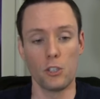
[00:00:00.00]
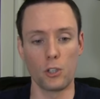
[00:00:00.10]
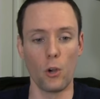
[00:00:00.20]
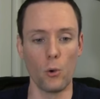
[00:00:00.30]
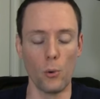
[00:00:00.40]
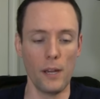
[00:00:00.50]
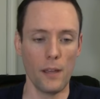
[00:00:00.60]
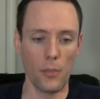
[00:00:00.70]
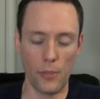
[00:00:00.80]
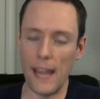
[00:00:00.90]
So
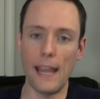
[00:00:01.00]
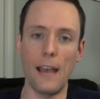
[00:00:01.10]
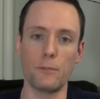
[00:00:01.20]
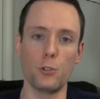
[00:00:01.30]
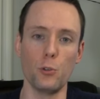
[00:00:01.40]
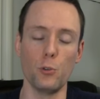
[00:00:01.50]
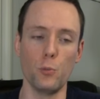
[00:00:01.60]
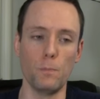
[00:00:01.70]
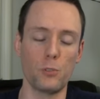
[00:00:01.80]
they have to